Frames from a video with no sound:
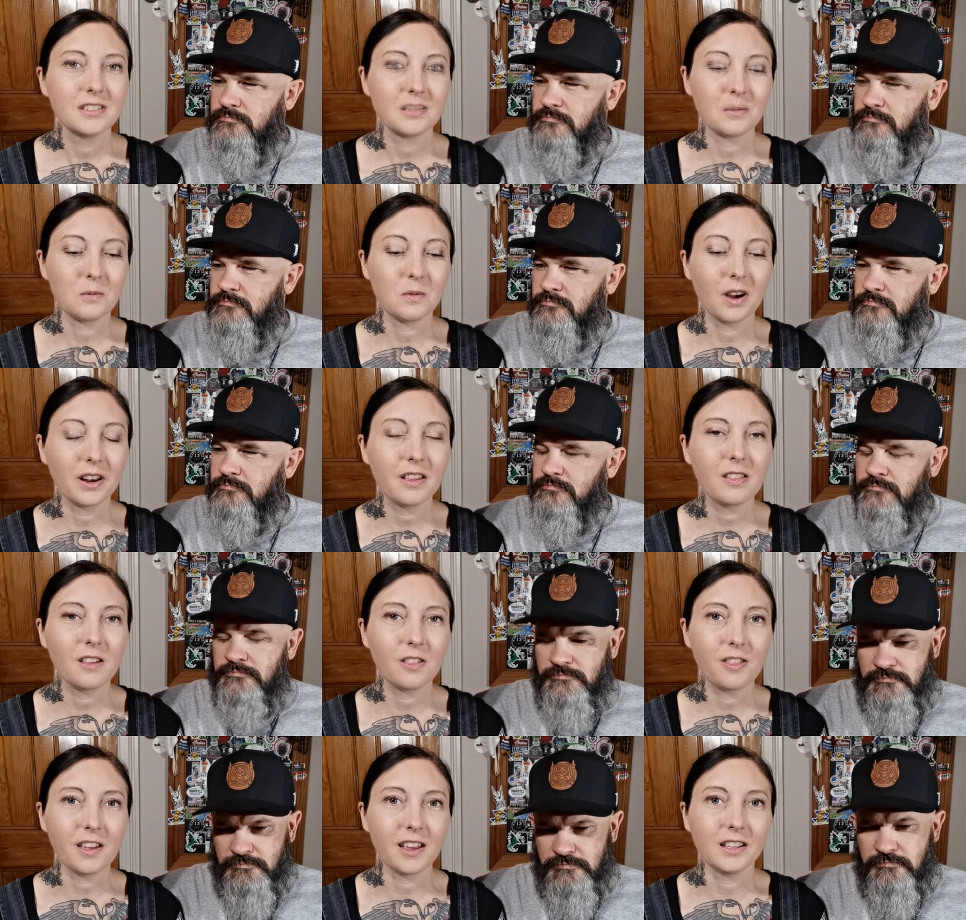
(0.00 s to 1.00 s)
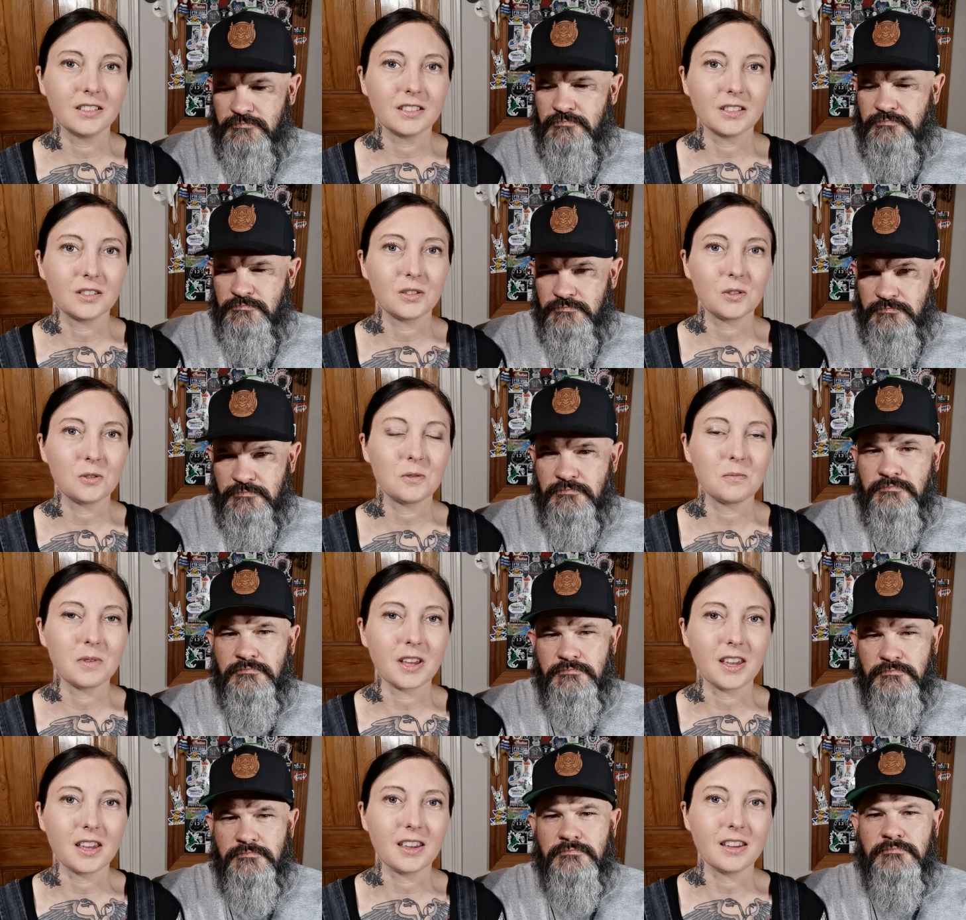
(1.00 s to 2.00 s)
Speaker 1: One of the things it's taught
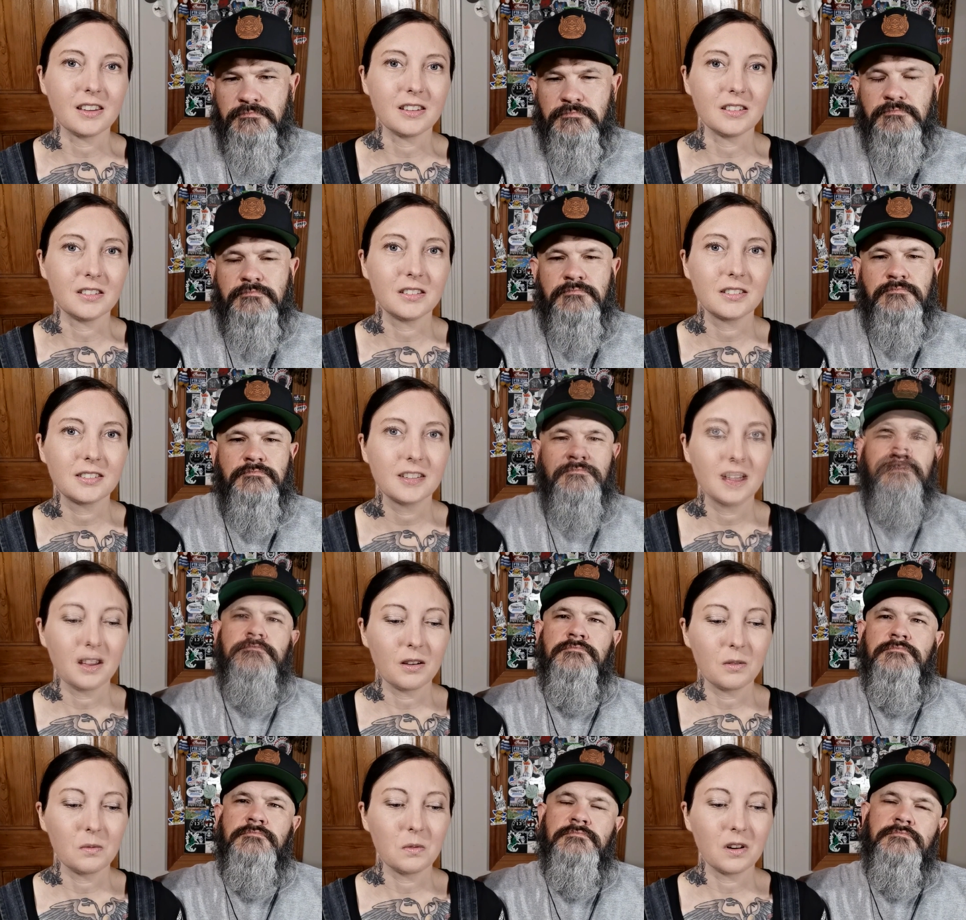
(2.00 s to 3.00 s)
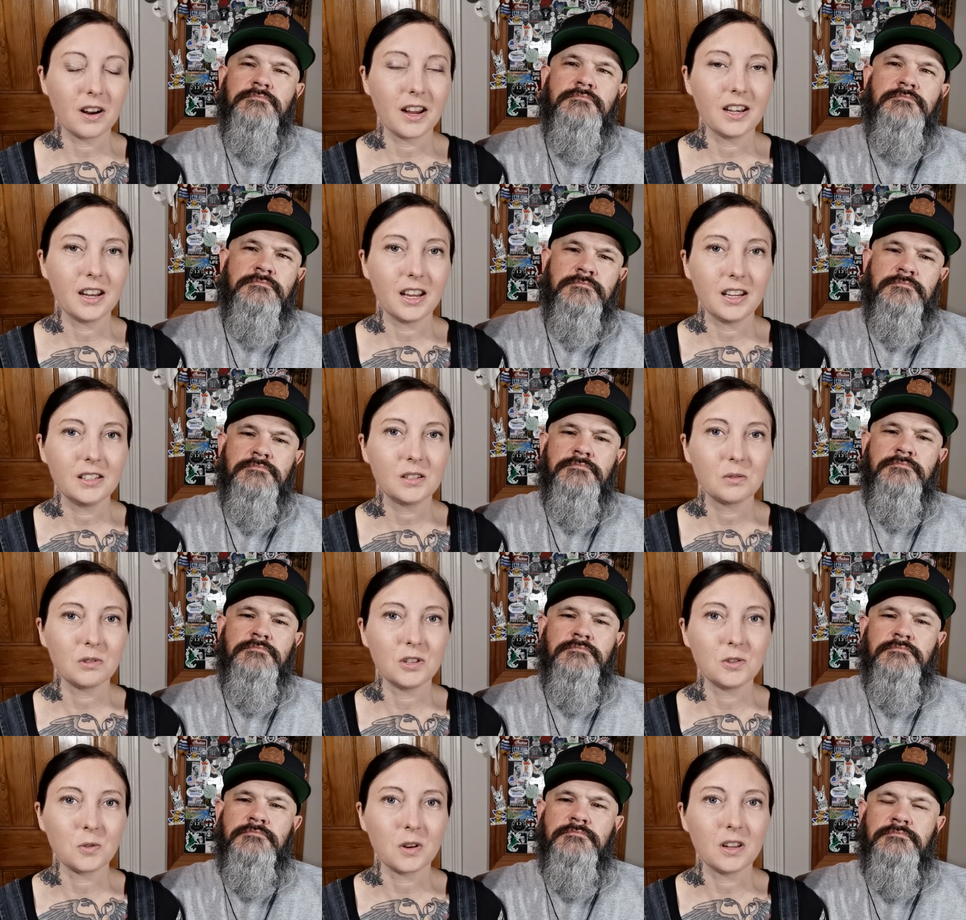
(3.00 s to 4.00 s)
me is what I need to
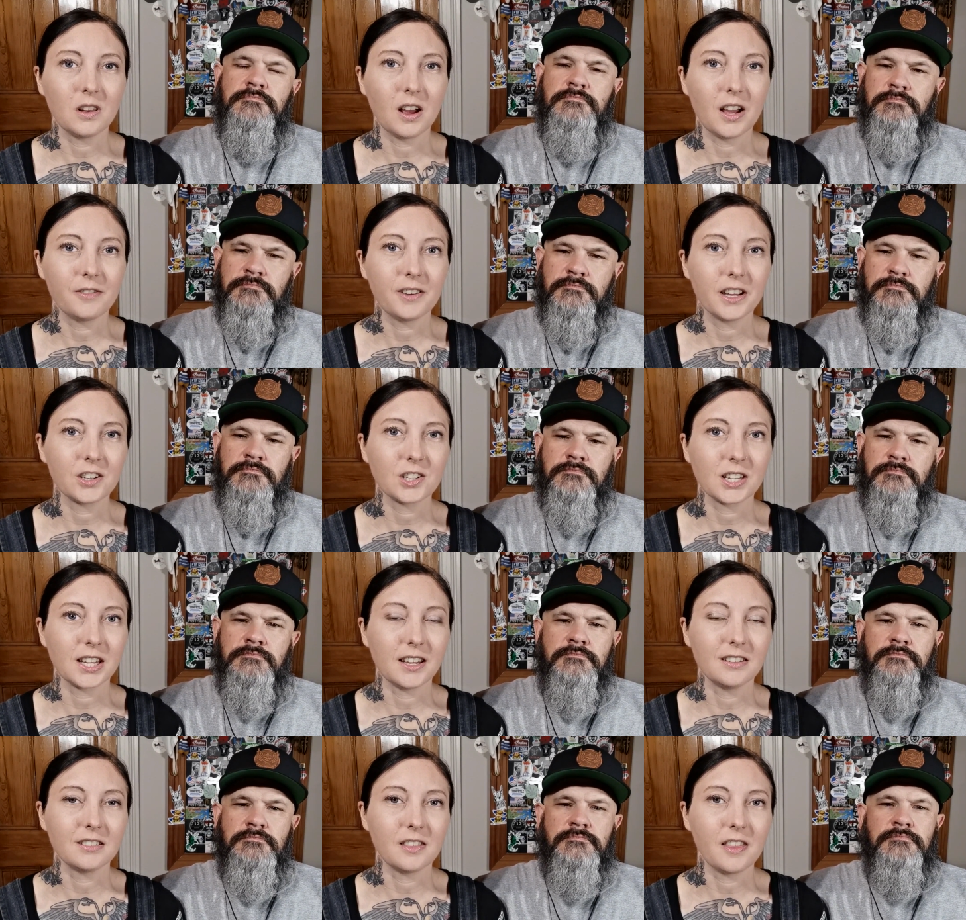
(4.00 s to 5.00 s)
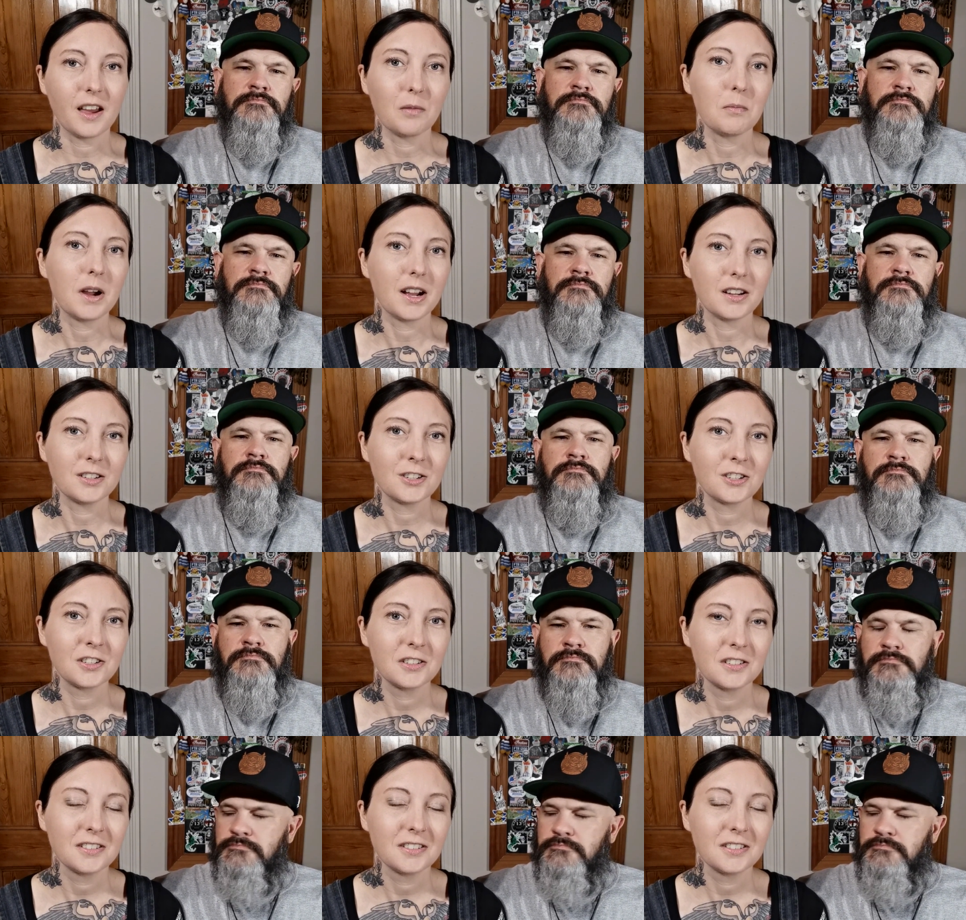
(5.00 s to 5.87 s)
enjoy life actually isn't that much.